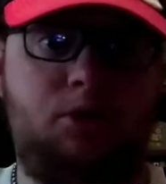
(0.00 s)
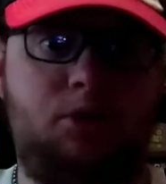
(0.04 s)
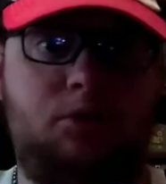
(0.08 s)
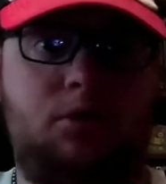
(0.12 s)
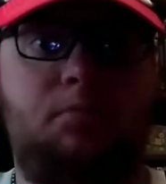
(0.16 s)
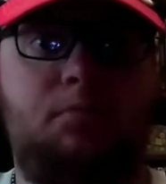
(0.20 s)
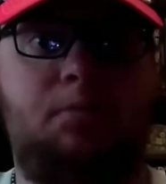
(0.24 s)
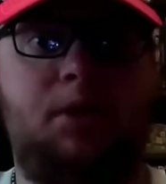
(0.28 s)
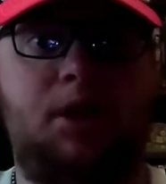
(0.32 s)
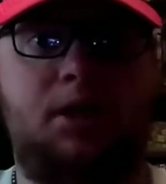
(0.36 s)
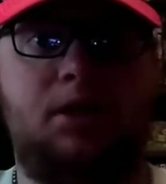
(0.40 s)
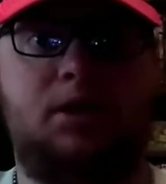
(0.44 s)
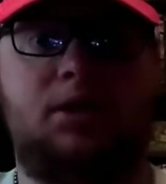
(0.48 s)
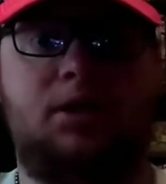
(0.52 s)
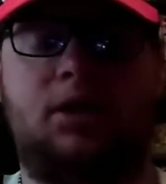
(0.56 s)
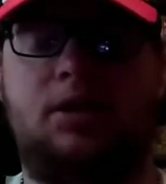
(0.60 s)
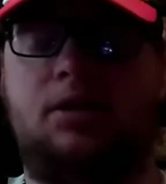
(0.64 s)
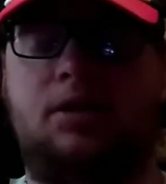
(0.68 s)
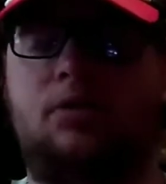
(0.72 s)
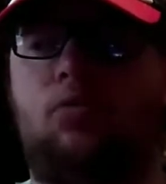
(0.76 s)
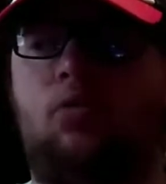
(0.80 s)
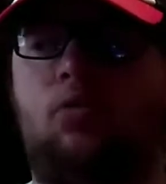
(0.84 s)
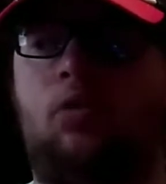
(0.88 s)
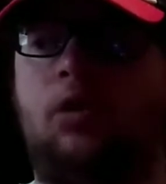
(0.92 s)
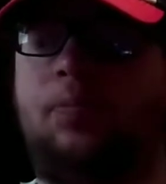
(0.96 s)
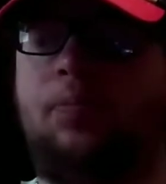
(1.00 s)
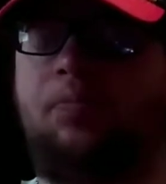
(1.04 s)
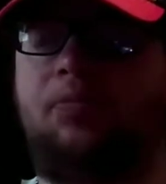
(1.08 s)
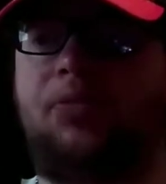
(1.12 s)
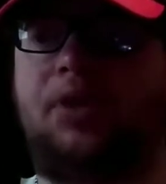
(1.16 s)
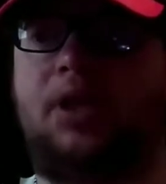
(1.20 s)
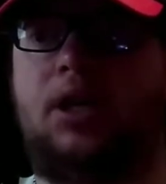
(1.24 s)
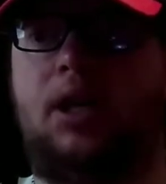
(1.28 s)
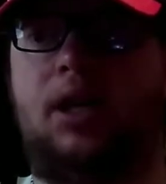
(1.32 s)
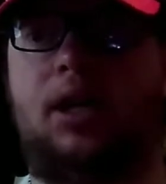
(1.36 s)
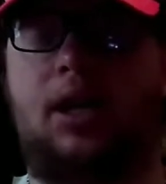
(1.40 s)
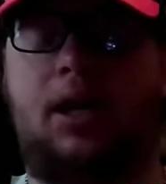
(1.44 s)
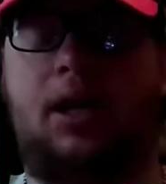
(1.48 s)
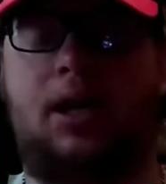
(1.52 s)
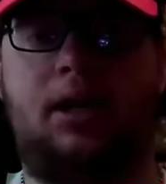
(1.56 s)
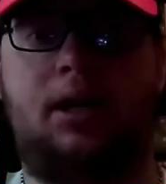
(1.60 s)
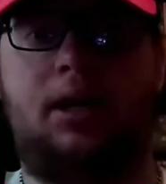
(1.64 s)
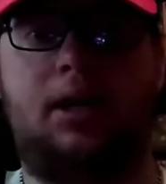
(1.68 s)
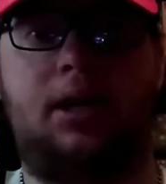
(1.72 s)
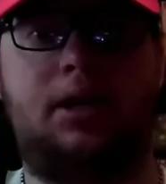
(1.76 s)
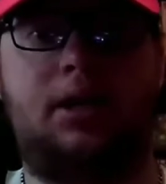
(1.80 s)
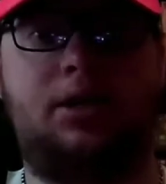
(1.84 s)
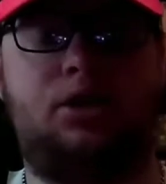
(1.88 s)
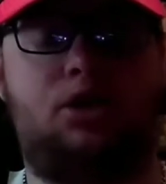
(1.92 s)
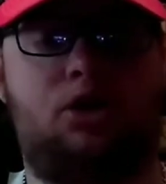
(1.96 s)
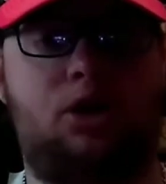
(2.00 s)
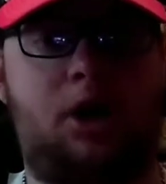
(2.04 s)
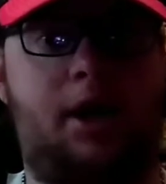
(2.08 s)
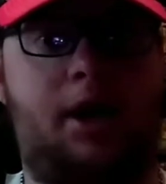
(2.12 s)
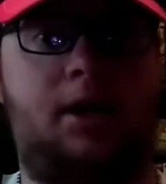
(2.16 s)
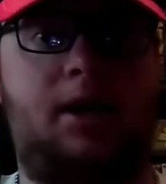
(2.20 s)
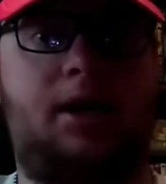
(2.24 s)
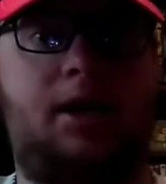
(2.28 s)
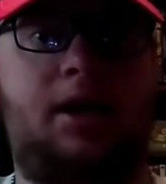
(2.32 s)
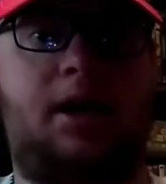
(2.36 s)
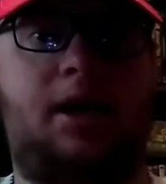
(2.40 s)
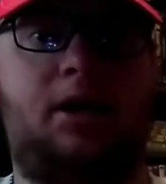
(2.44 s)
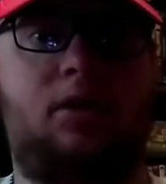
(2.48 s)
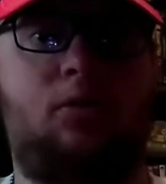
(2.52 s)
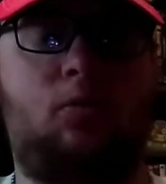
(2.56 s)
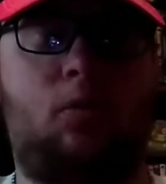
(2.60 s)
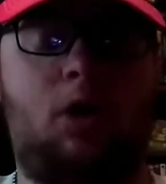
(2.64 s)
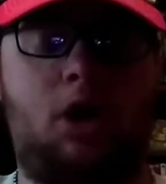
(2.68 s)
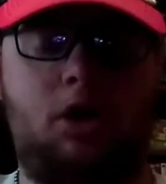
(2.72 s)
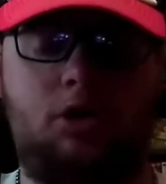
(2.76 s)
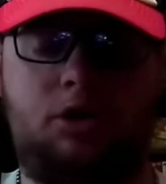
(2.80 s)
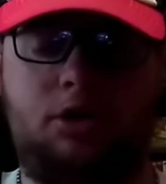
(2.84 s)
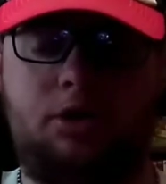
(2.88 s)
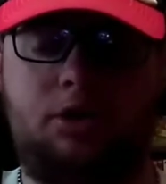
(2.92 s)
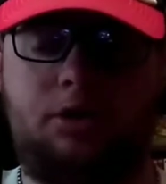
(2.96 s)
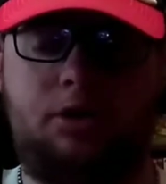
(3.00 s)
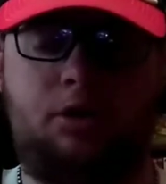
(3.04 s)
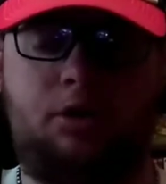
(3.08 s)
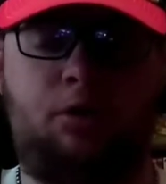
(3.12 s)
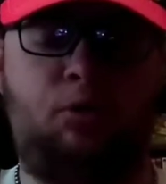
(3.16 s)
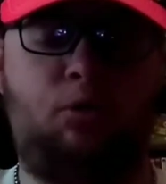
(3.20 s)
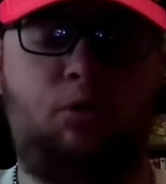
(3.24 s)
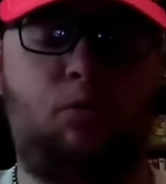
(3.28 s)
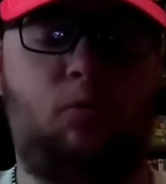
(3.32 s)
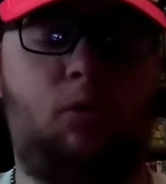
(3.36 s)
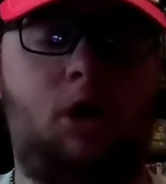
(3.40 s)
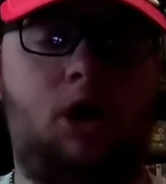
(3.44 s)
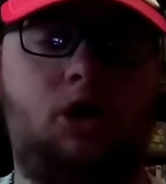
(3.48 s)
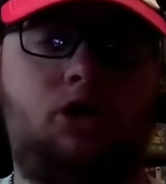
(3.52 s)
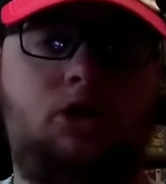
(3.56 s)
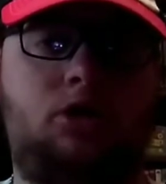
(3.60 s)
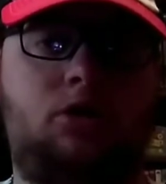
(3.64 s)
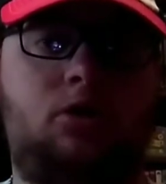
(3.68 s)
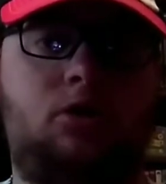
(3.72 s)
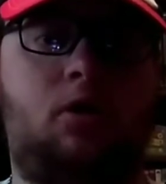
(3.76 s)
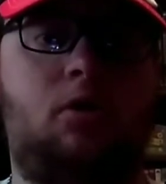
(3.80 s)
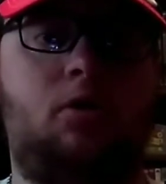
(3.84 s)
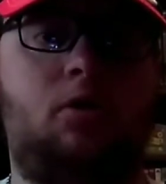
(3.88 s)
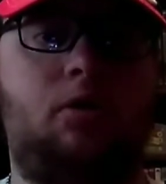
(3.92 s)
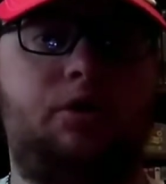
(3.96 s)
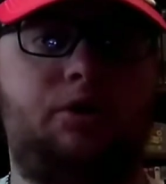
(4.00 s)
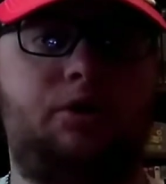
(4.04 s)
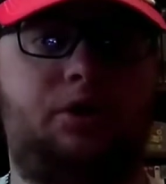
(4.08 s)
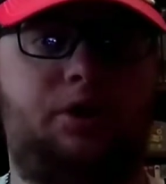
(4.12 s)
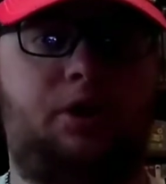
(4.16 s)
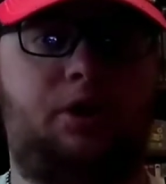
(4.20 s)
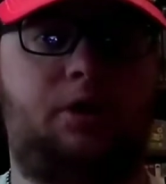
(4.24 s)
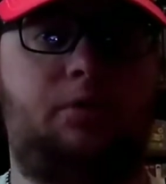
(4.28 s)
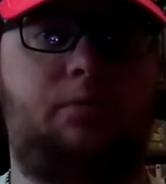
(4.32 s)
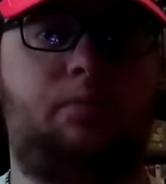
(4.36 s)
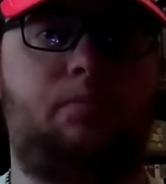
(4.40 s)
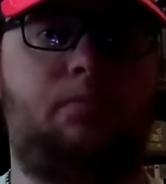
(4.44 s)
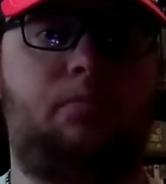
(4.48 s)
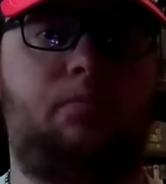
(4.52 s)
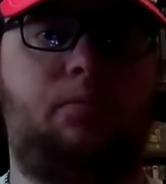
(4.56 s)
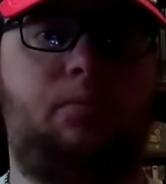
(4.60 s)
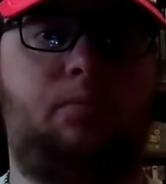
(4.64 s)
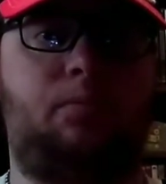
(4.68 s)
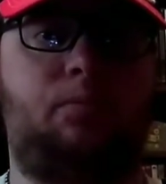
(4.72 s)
used to be in Season 1, and he's tracking down the Watchers, and who the Watchers are is the